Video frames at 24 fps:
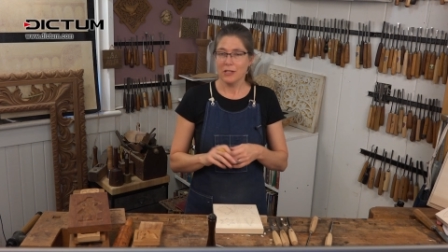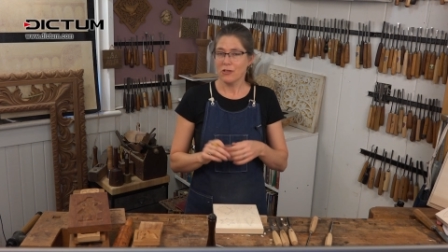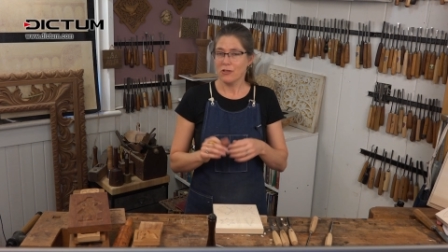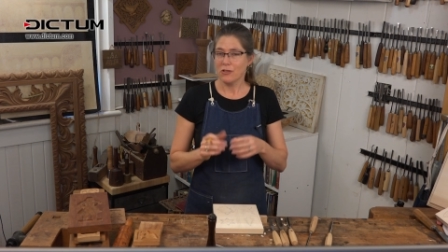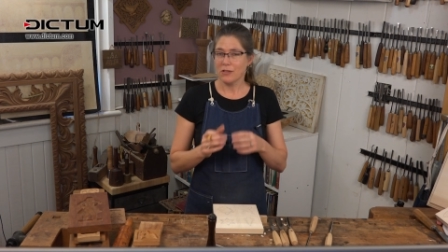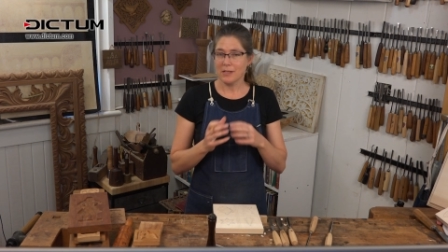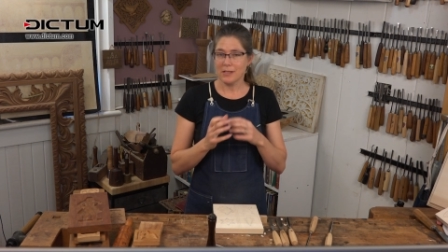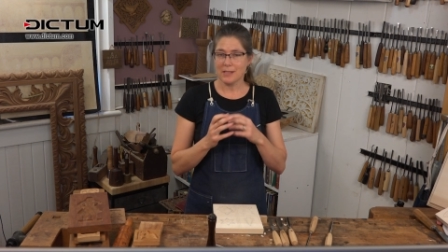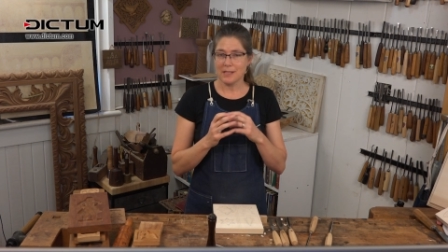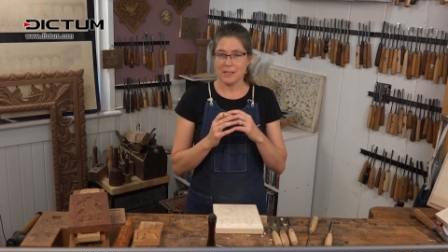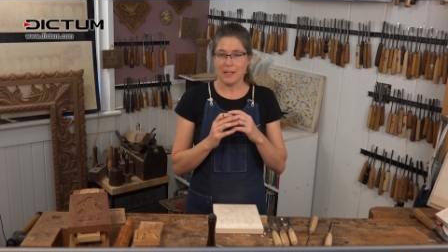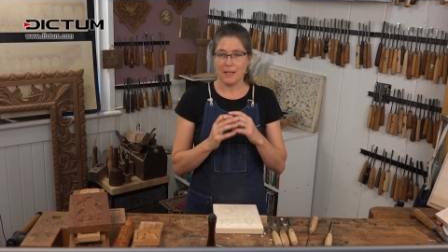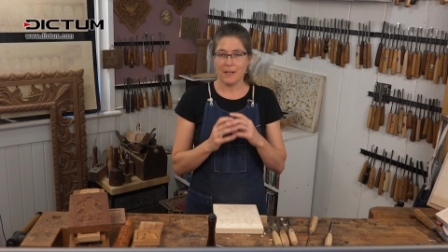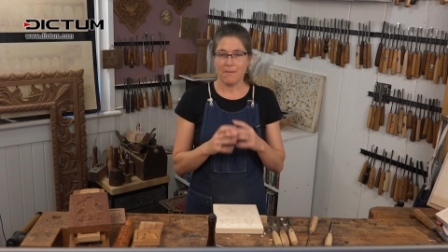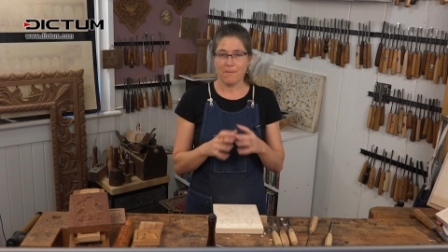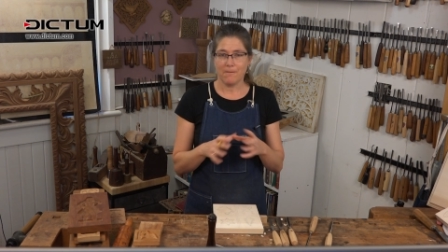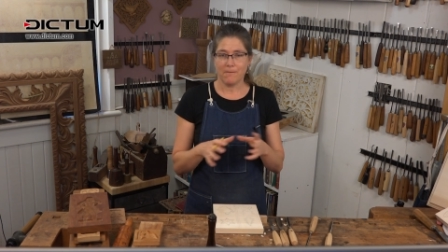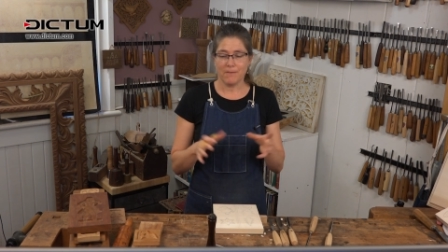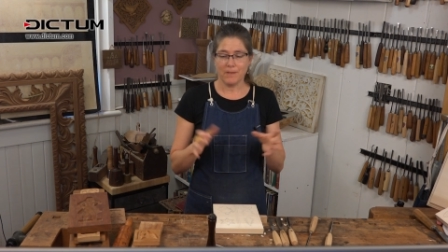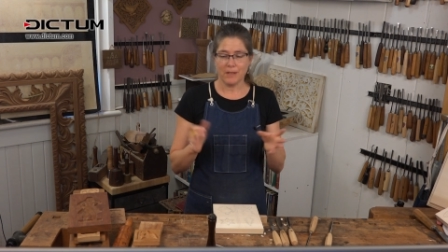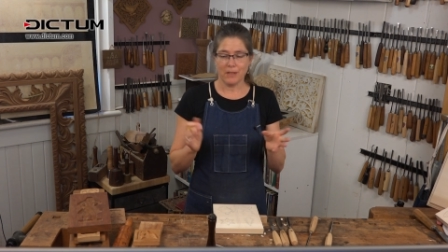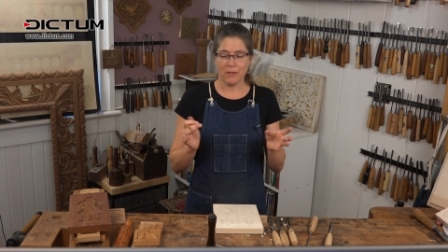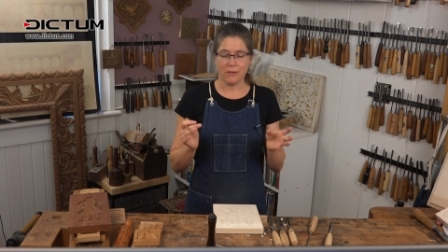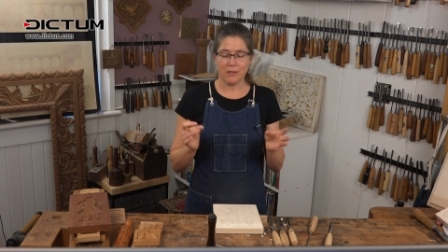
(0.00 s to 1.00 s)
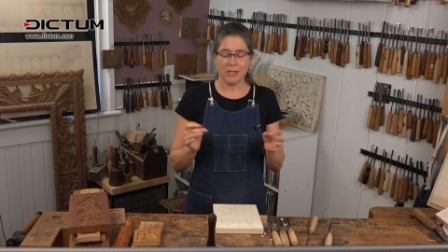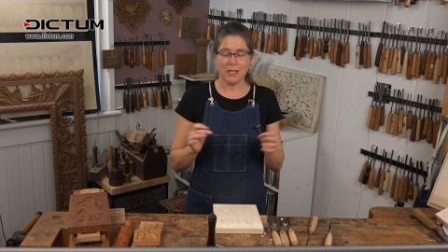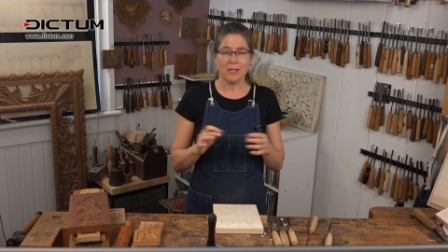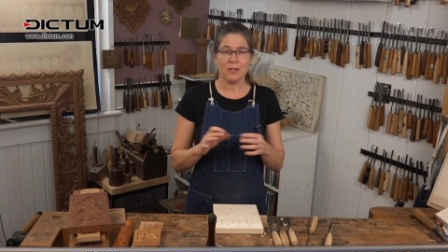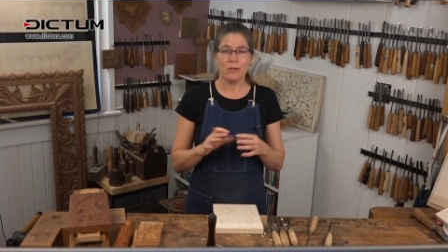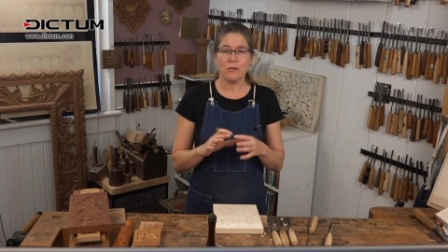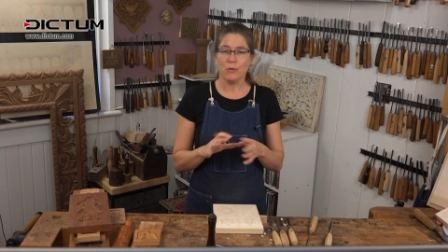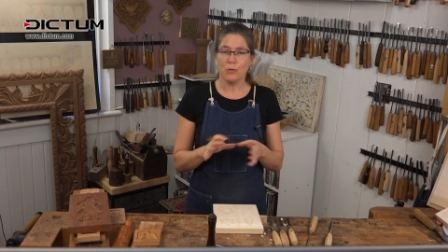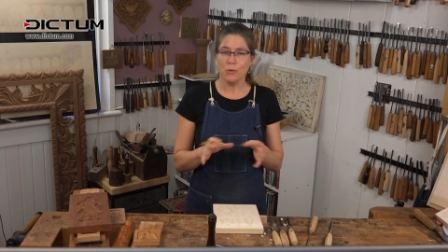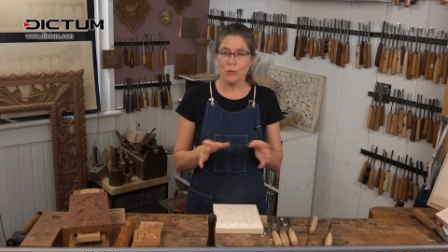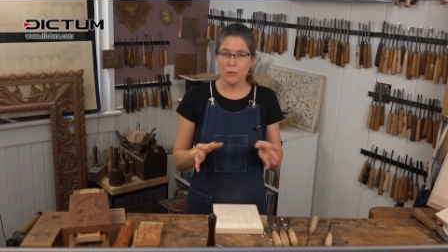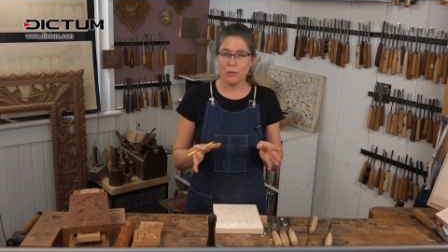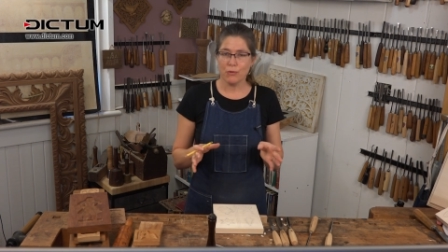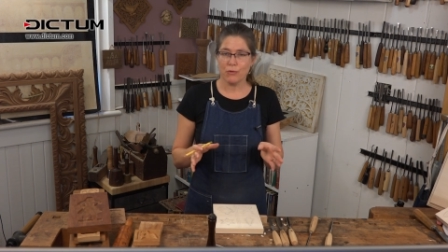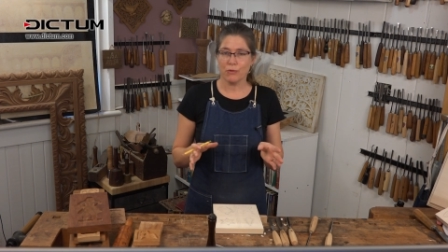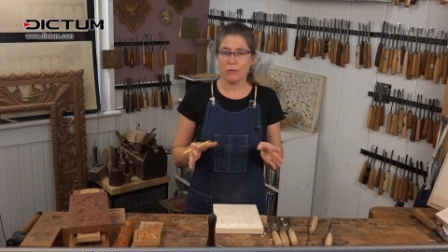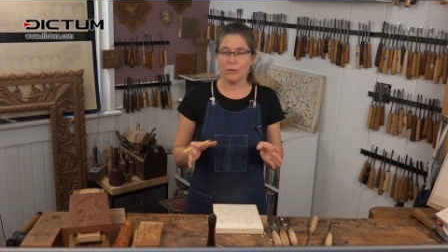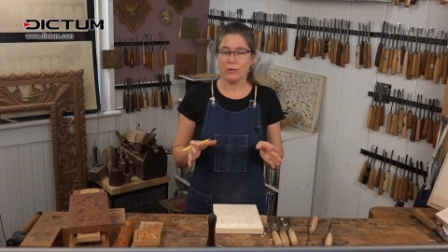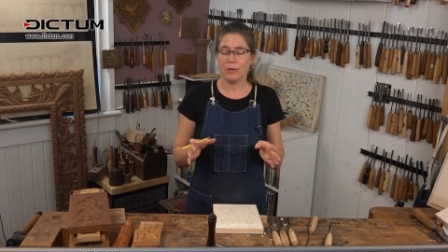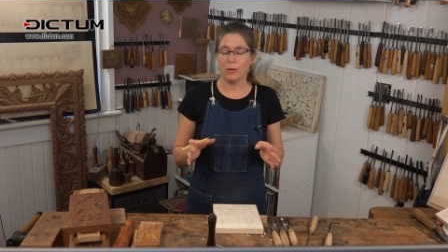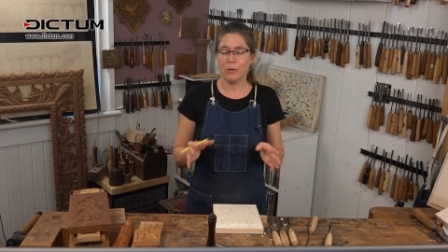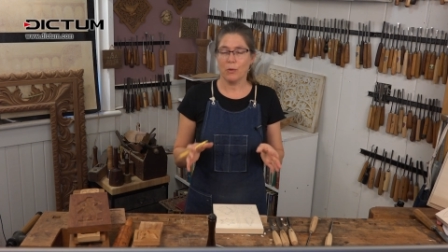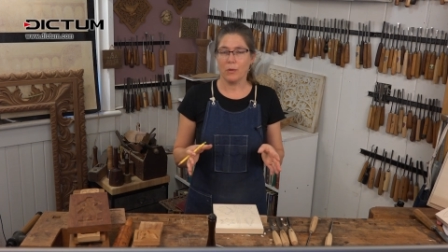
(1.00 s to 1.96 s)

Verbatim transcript: Just a very neutral